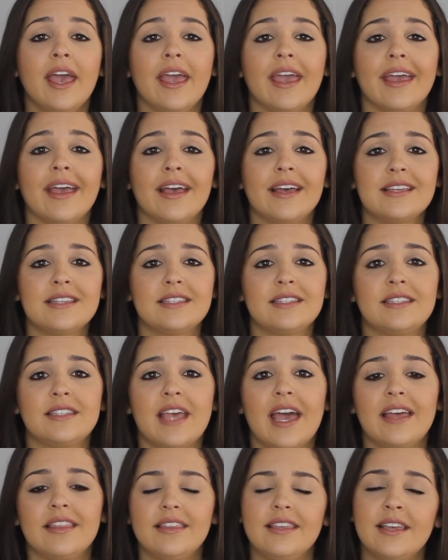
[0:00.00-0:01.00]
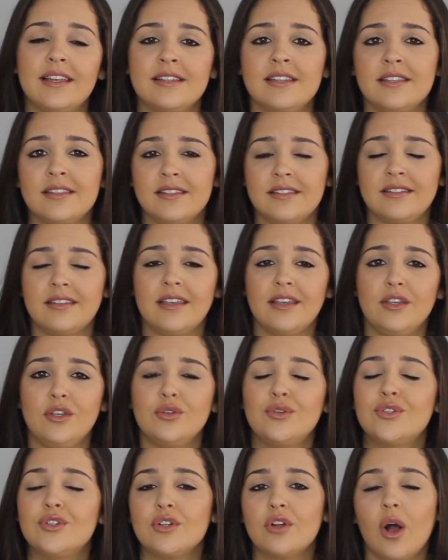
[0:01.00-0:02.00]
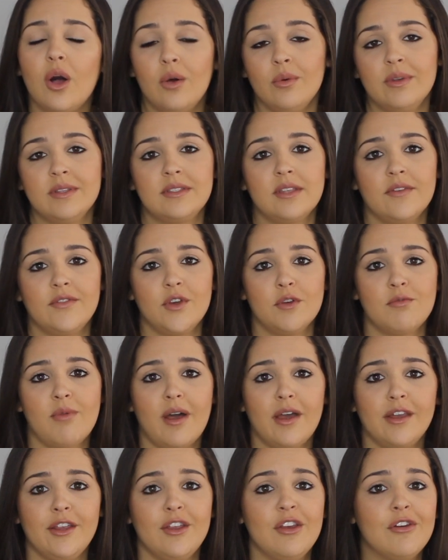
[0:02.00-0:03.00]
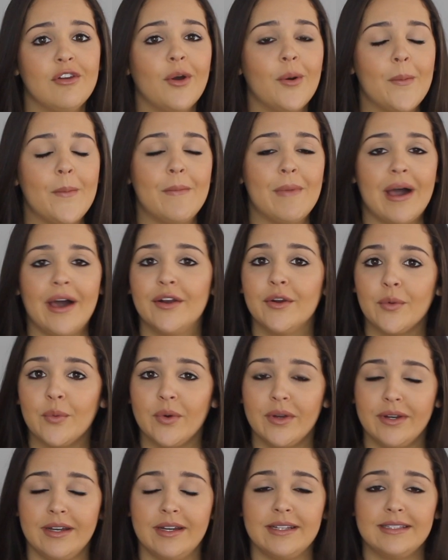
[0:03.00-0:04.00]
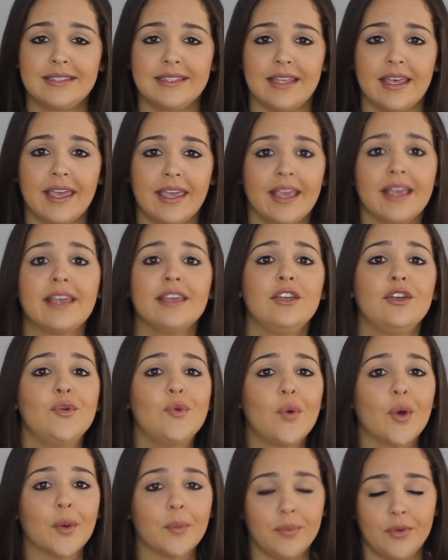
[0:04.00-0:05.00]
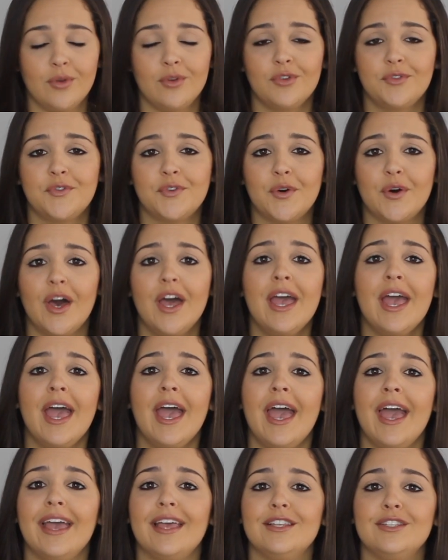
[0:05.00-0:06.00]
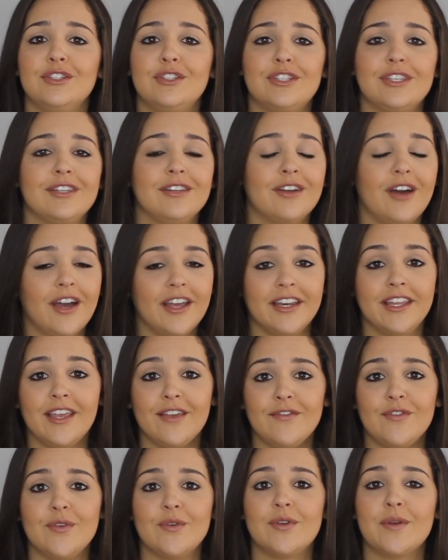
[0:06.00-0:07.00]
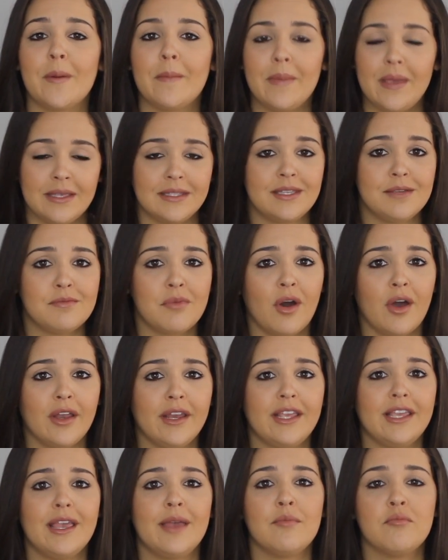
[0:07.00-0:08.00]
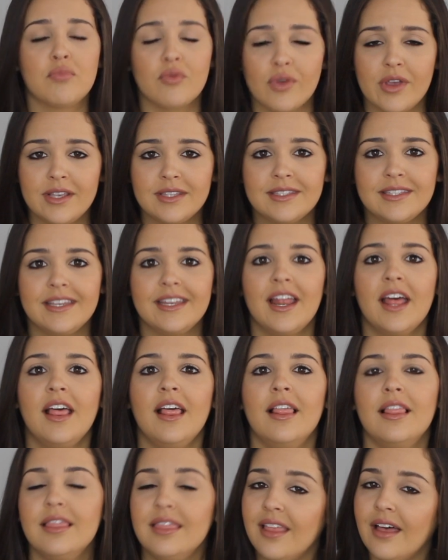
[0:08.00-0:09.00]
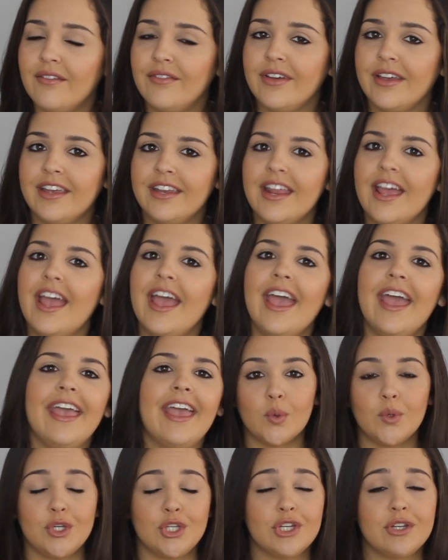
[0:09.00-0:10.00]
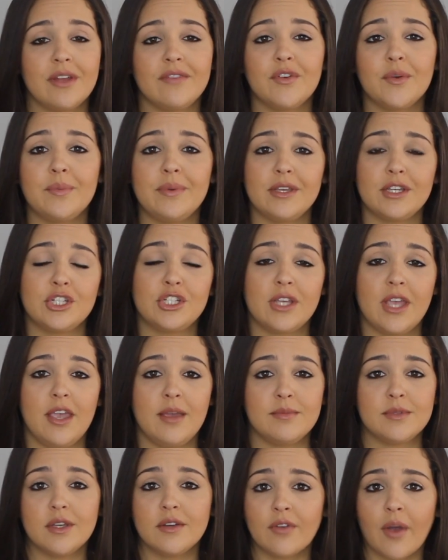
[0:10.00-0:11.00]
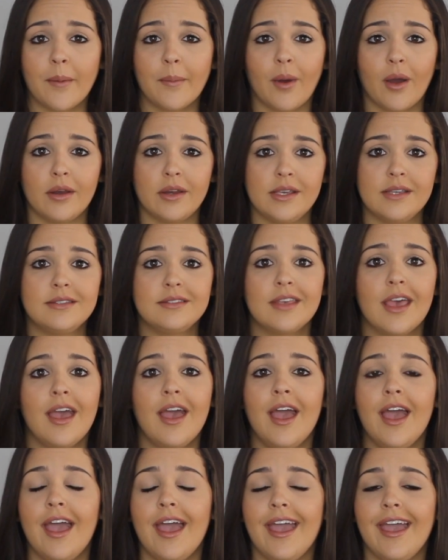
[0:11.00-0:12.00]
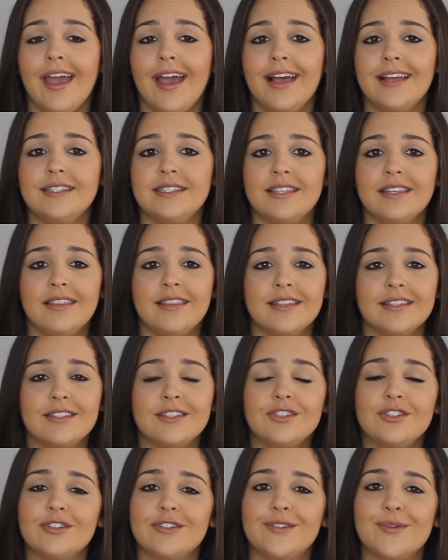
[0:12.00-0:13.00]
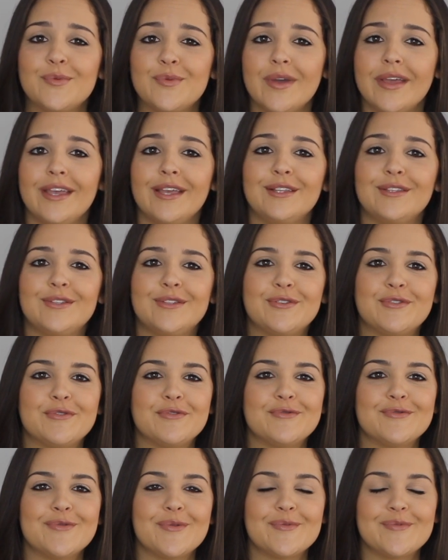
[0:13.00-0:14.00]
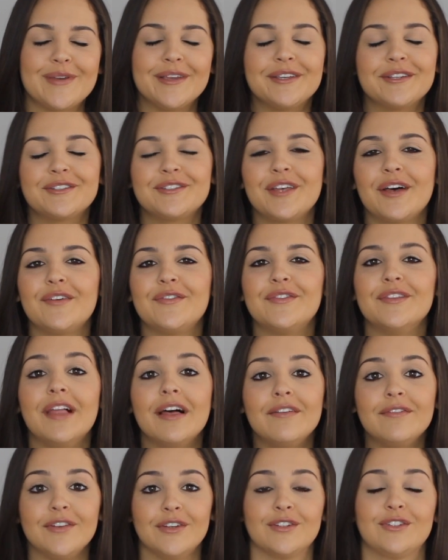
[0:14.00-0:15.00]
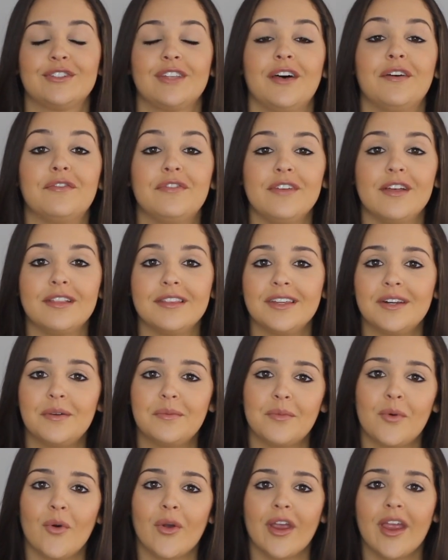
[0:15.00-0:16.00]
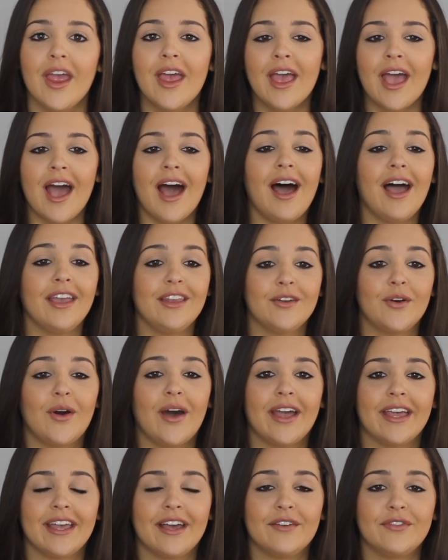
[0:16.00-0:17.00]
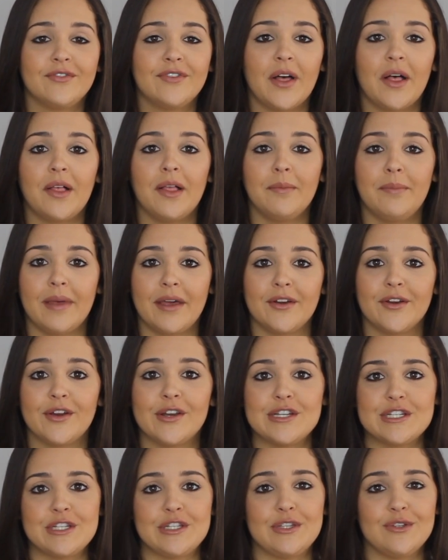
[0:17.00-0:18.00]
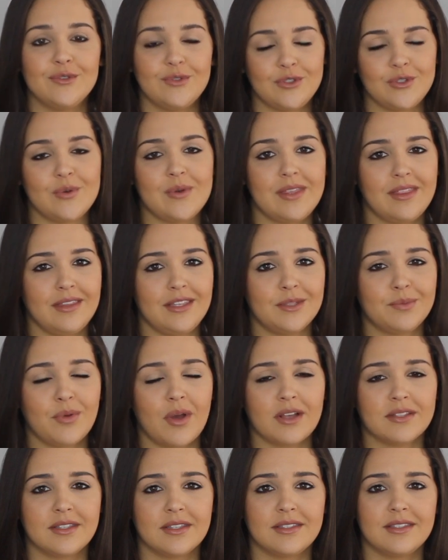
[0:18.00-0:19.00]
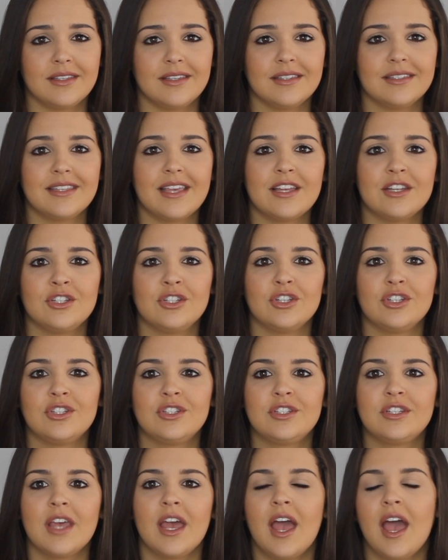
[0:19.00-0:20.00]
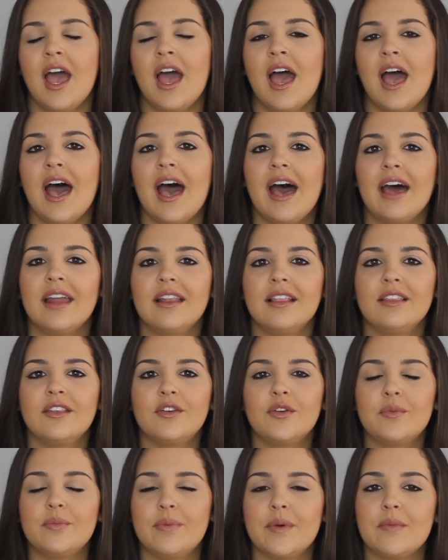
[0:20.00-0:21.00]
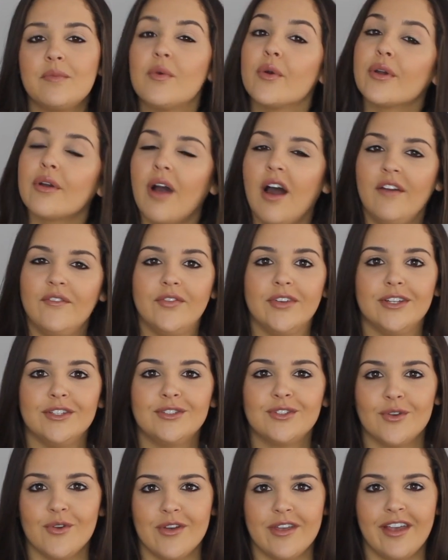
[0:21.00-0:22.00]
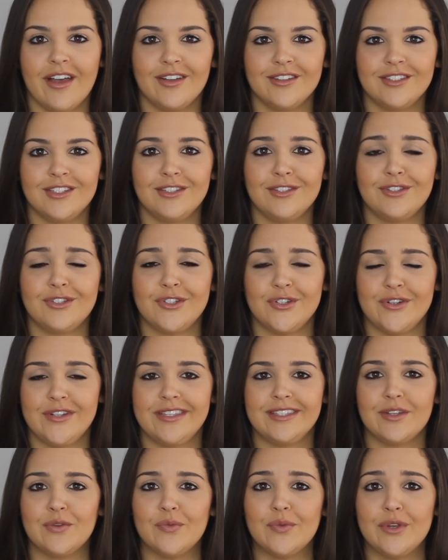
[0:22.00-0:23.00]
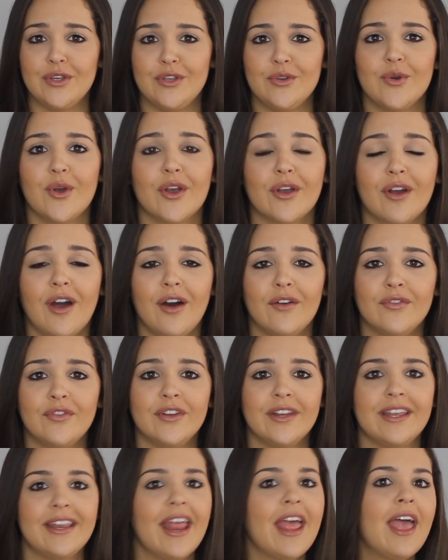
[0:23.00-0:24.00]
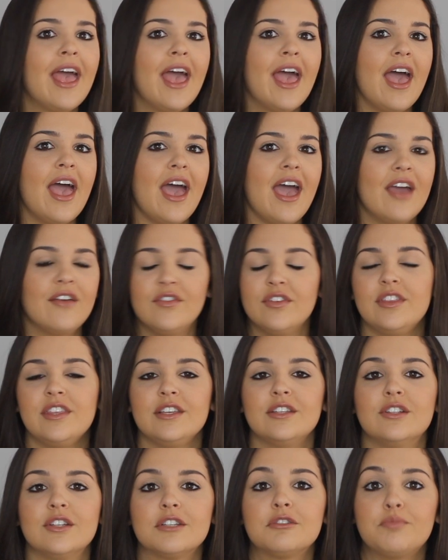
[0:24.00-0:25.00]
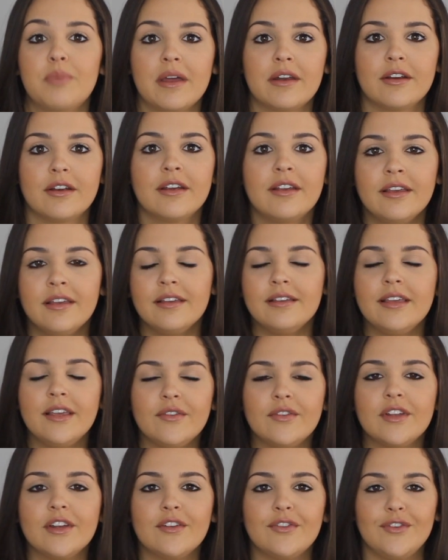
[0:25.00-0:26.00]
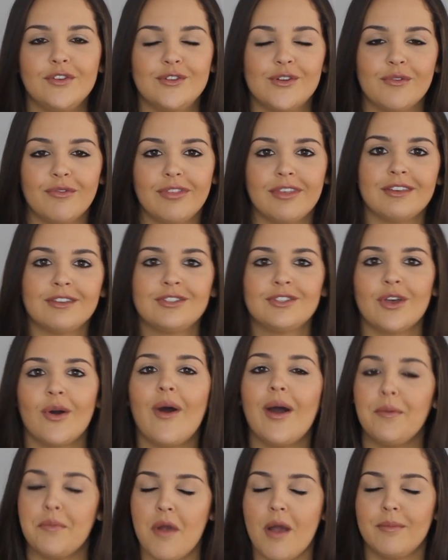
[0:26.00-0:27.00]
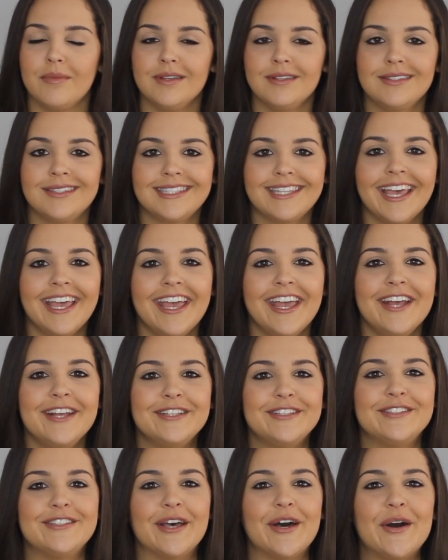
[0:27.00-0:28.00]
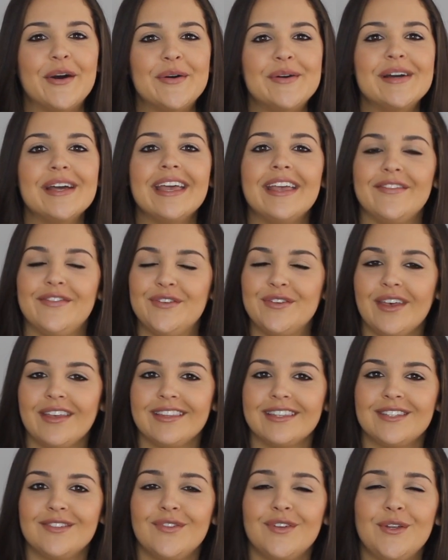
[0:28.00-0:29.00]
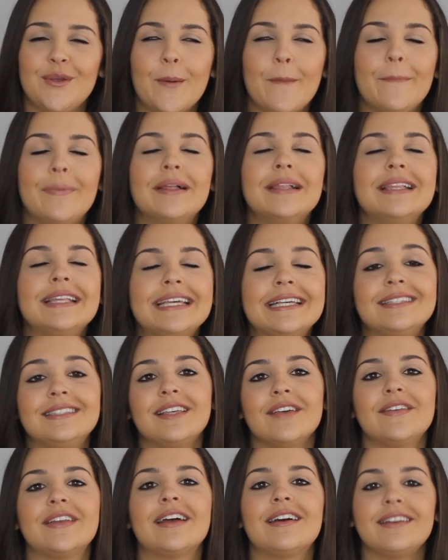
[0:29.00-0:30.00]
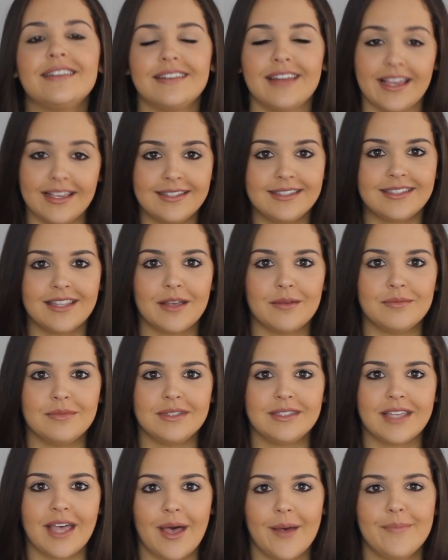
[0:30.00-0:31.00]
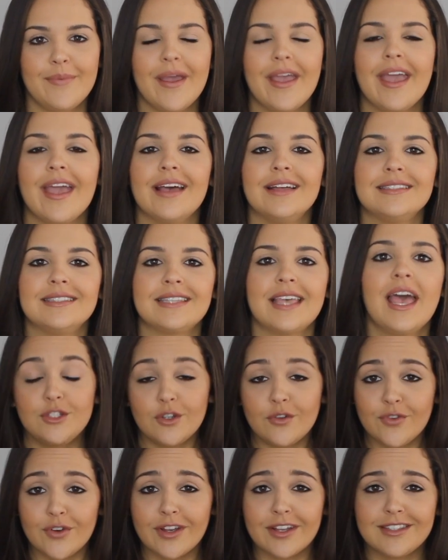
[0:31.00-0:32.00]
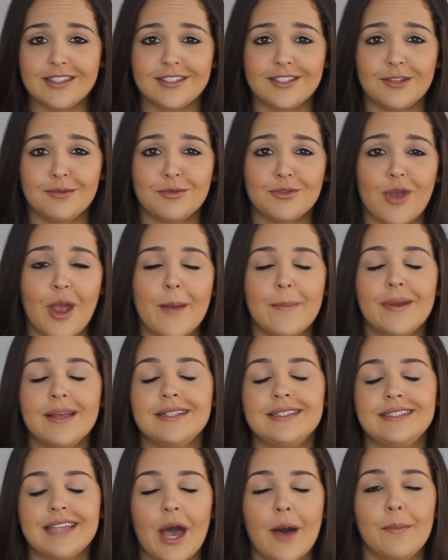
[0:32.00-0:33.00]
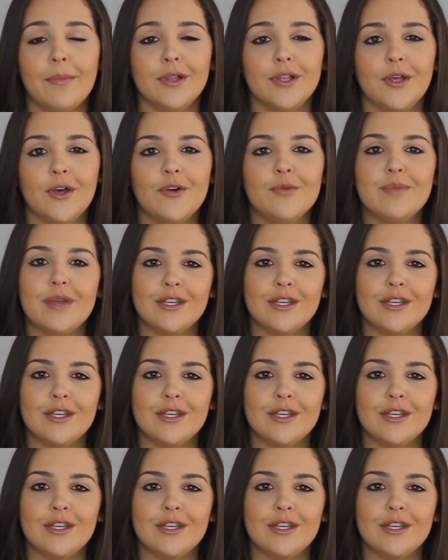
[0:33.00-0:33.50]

And at the end of the day, you should always love your body no matter what it's like. You are beautiful and God gave you an amazing body. Embrace it, love it. We should never be ashamed of our bodies. And this is just a way to make yourself love yourself a little more. I know I have felt better doing these processes and just had a little bit more confidence going out into the streets. And when you are confident, everything looks better, even if you don't think so, I promise. So if you like this video, please give it a nice thumbs up, and don't forget to subscribe down below.